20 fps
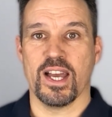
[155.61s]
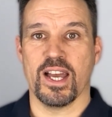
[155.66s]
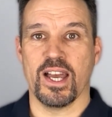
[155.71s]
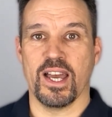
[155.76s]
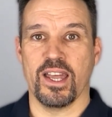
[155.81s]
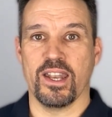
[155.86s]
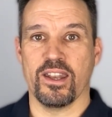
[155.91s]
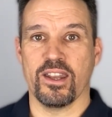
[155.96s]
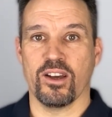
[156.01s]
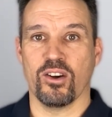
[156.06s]

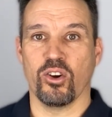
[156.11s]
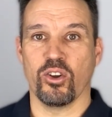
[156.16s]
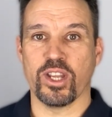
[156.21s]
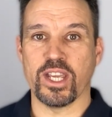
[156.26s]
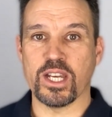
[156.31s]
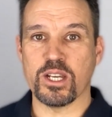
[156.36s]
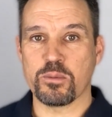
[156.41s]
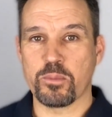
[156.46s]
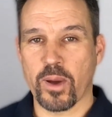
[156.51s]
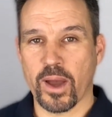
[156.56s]
and on
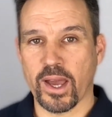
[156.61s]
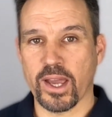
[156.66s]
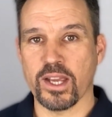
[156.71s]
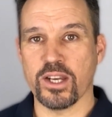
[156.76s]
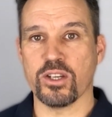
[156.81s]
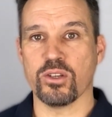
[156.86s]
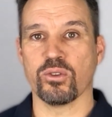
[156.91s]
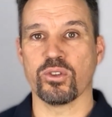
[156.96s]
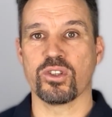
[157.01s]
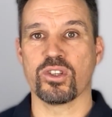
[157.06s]
each
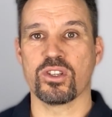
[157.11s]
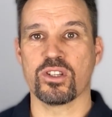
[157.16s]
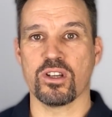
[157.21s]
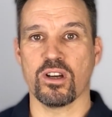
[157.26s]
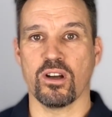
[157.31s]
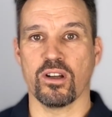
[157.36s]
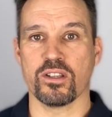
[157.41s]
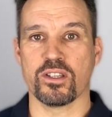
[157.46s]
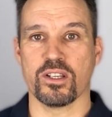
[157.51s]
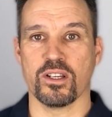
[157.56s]
page you'll
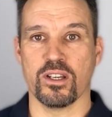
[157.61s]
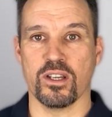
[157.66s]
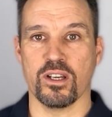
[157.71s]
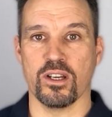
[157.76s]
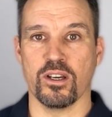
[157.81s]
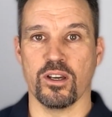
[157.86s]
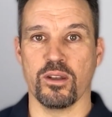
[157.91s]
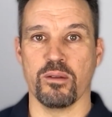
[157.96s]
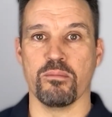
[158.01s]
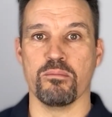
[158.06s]
start to
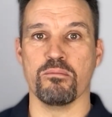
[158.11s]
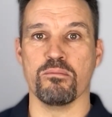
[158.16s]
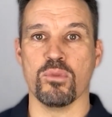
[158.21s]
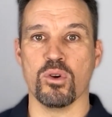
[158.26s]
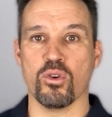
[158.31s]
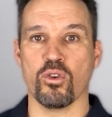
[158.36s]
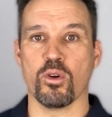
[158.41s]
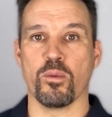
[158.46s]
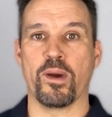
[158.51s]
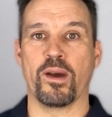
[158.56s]
learn
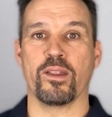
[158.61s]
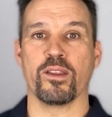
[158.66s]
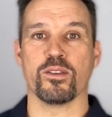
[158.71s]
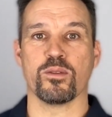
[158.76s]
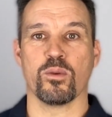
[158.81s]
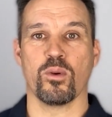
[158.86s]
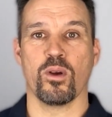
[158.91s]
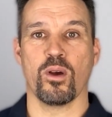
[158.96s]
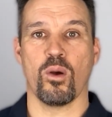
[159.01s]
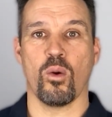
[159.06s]
more about
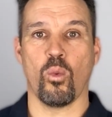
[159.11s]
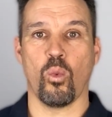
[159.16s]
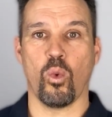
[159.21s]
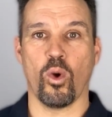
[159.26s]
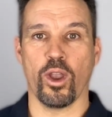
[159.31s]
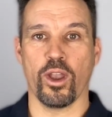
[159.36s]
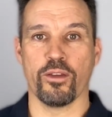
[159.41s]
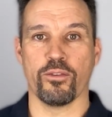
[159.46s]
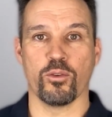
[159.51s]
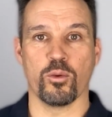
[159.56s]
this
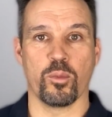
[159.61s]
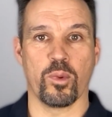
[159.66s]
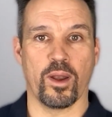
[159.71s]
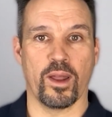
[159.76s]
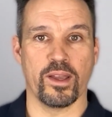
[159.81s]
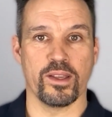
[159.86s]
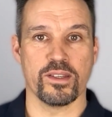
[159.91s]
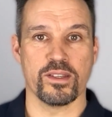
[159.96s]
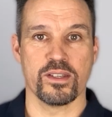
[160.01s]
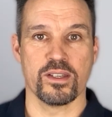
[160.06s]
wonderful
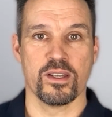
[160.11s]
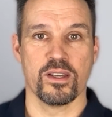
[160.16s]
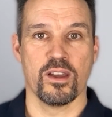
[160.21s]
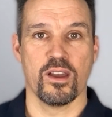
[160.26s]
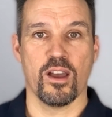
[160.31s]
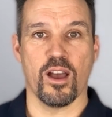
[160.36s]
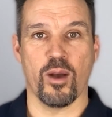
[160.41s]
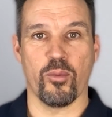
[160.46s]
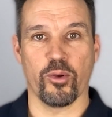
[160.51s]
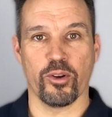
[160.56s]
place
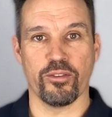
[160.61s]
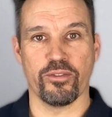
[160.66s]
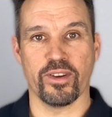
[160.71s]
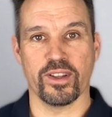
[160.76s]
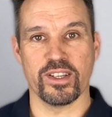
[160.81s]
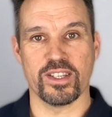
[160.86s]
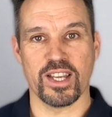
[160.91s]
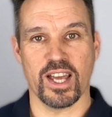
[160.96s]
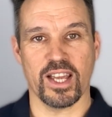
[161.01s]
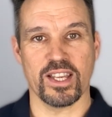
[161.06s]
and what a
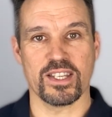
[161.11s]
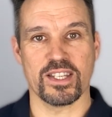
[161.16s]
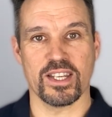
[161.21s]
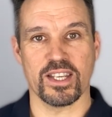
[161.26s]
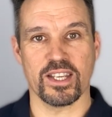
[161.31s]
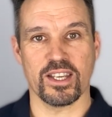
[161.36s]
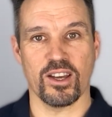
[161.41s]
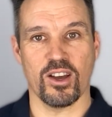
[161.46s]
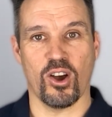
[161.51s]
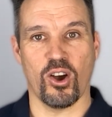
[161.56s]

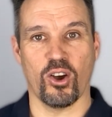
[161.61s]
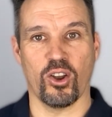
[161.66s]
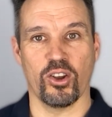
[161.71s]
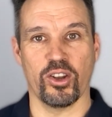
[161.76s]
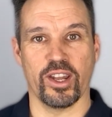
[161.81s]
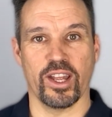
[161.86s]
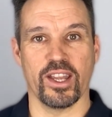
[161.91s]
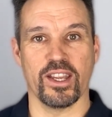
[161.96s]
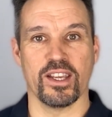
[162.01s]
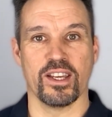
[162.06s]
fantastic
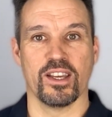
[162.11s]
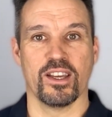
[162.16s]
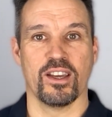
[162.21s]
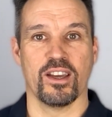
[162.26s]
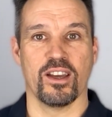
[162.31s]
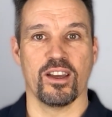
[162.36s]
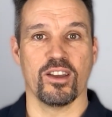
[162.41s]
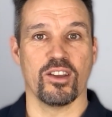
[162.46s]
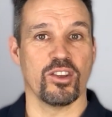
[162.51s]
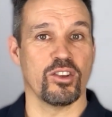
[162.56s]
holiday
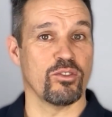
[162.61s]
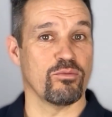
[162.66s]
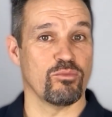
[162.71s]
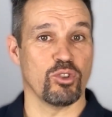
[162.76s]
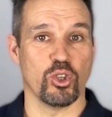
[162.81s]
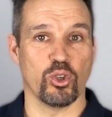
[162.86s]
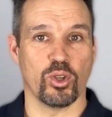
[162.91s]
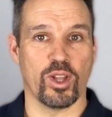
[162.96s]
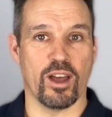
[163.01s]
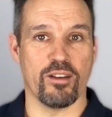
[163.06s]

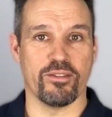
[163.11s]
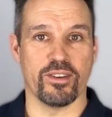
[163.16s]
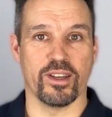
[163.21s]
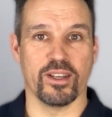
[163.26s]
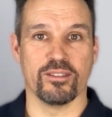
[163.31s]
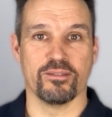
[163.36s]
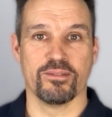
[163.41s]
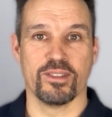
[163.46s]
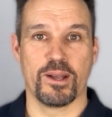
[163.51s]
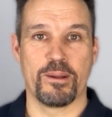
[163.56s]
you'll have
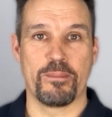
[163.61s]
here.